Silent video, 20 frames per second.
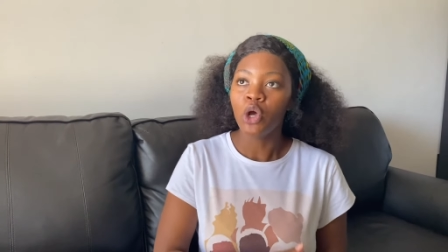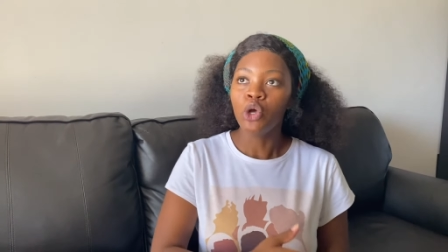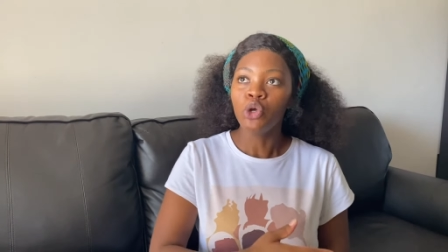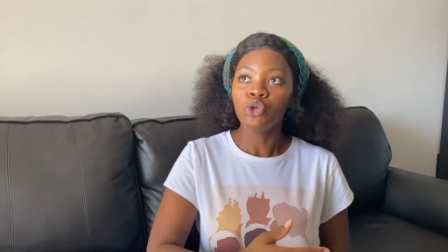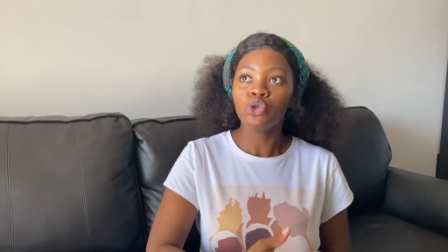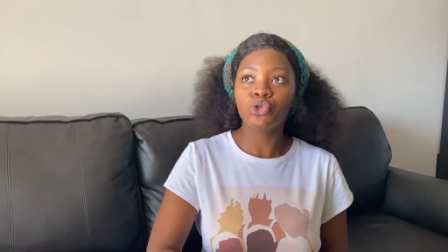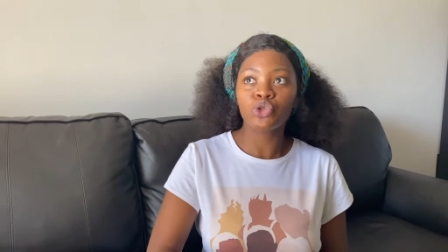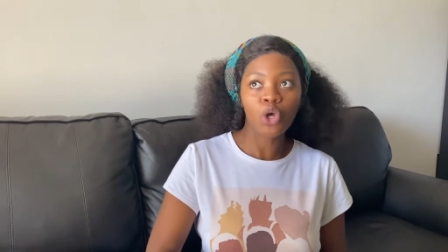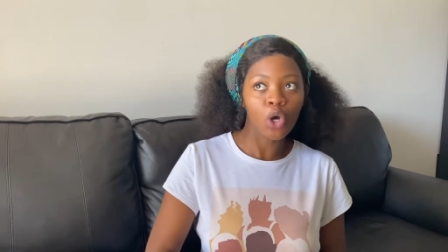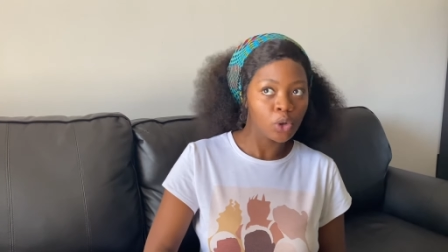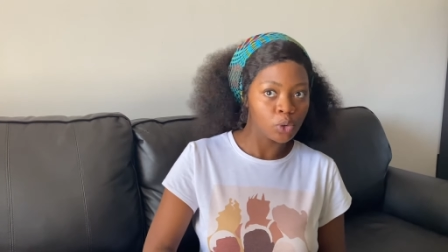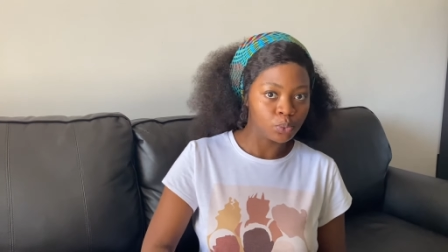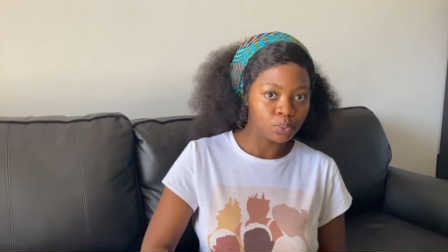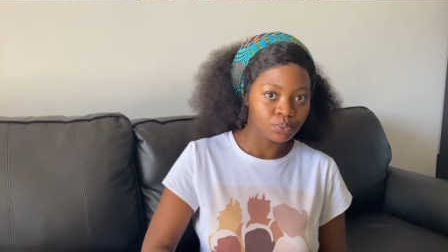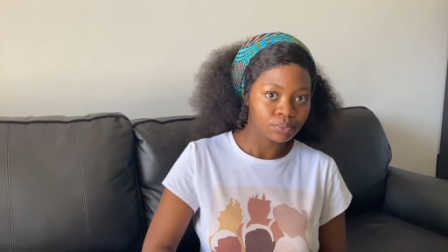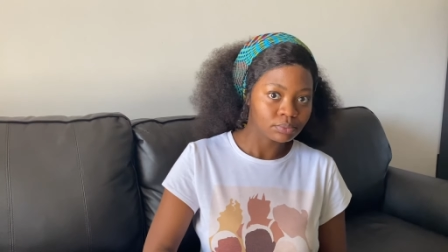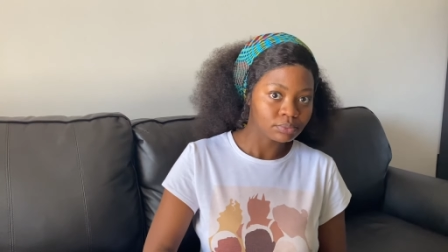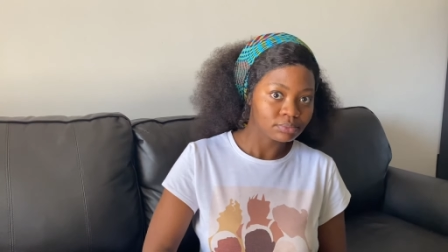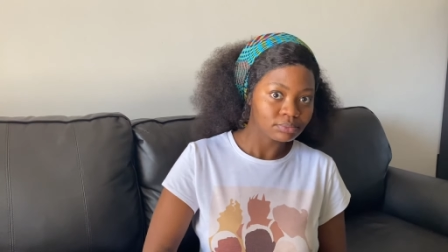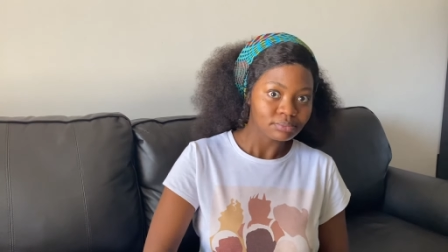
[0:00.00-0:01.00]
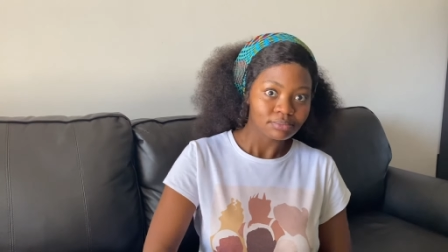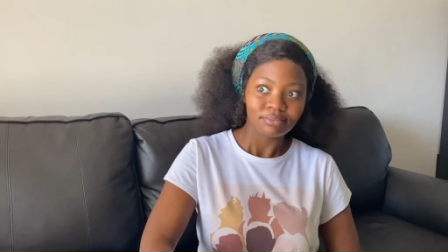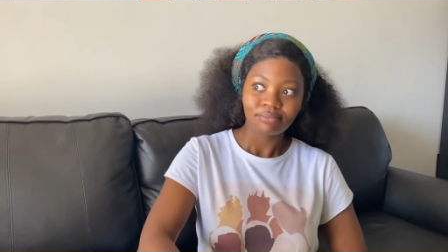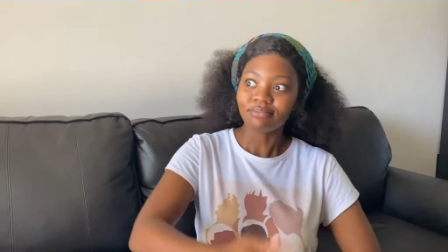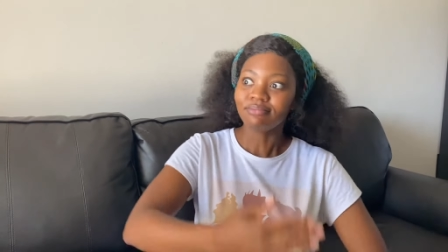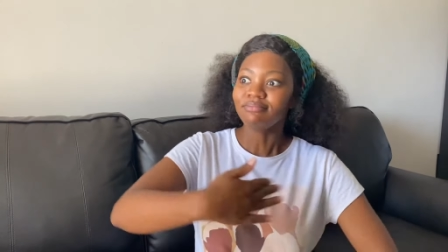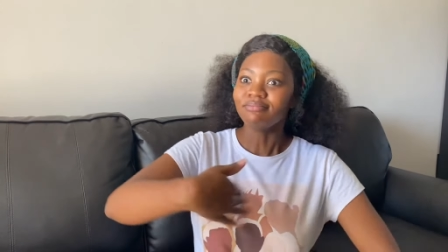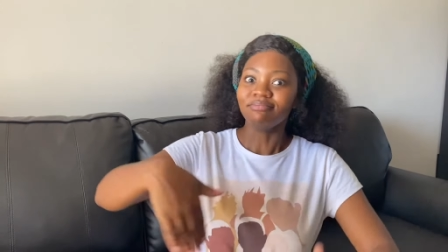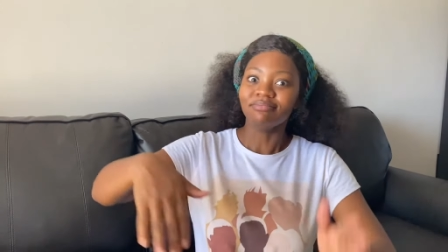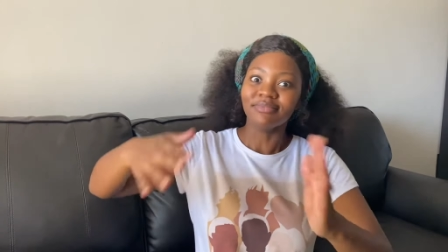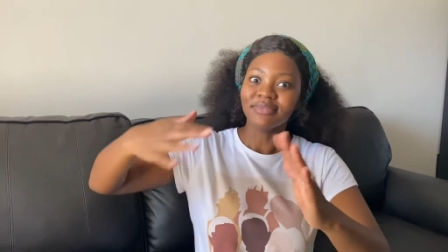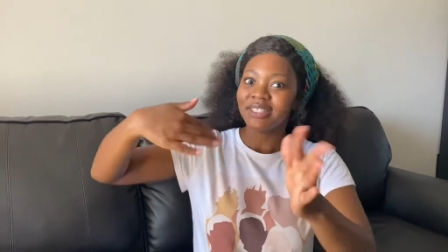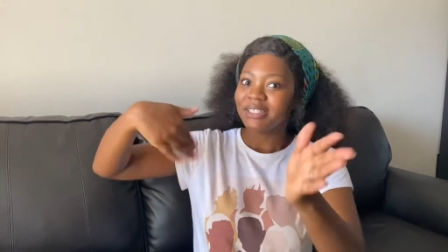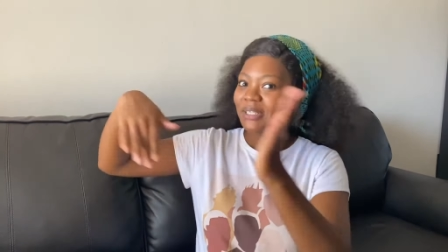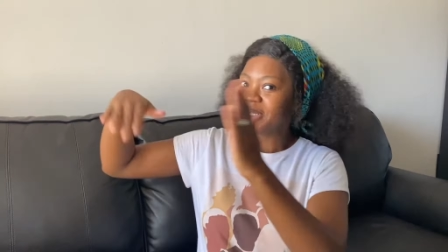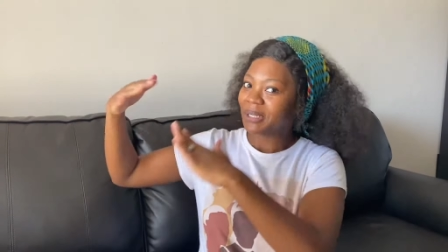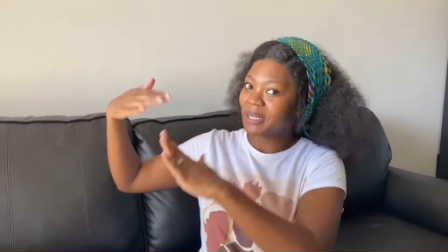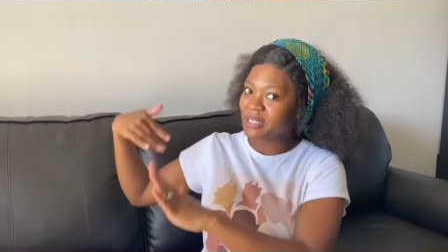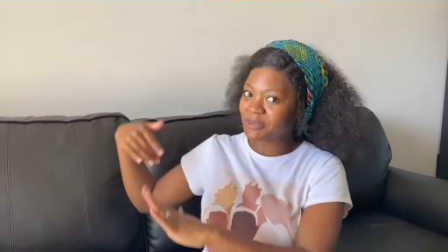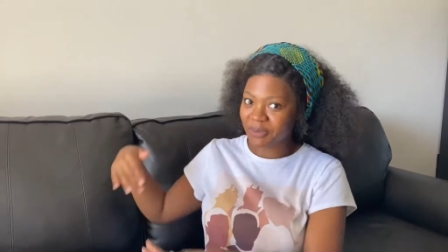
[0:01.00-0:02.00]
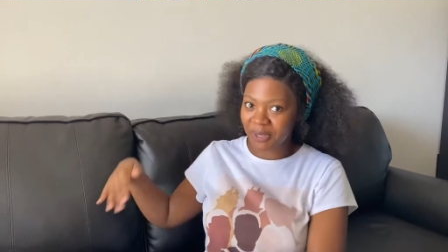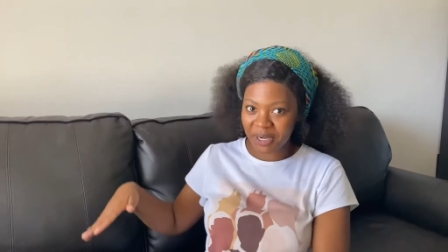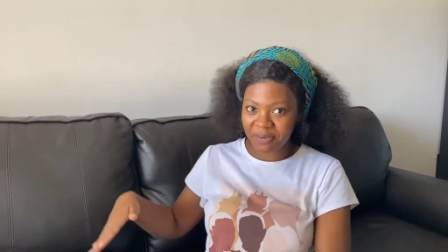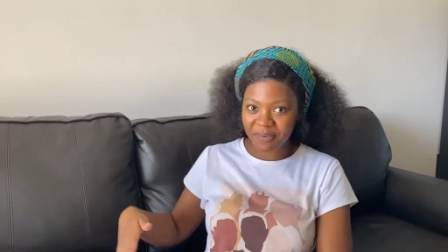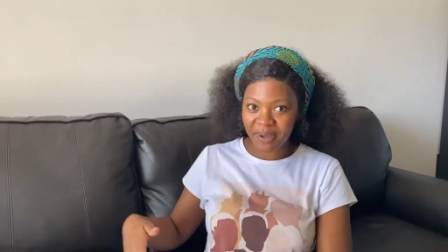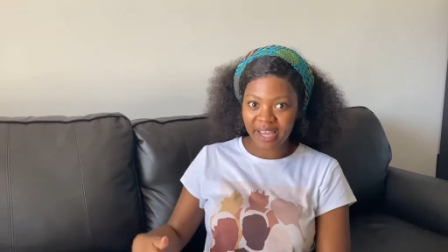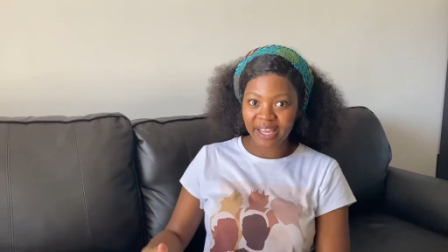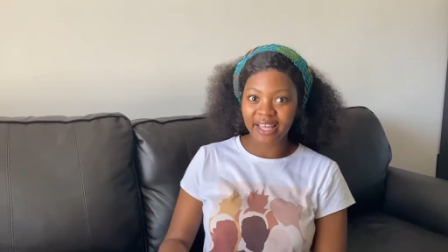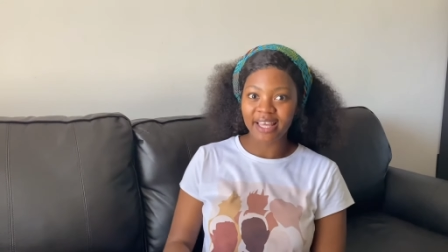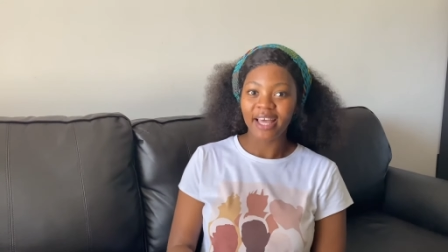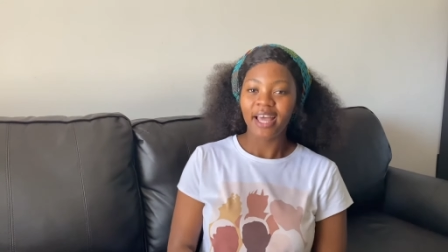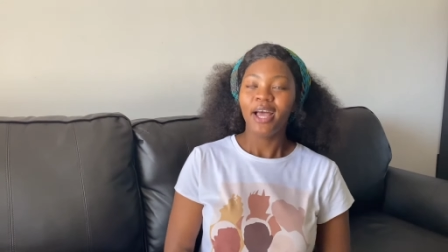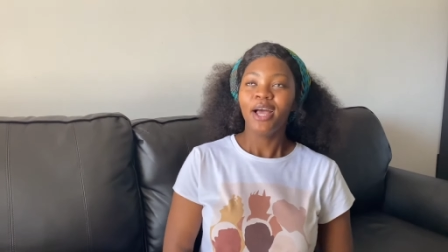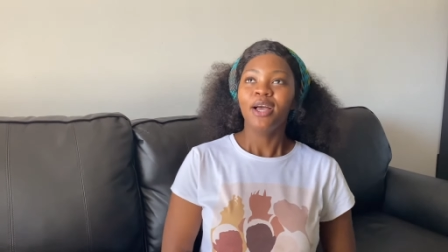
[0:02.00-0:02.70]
So let's bring it back.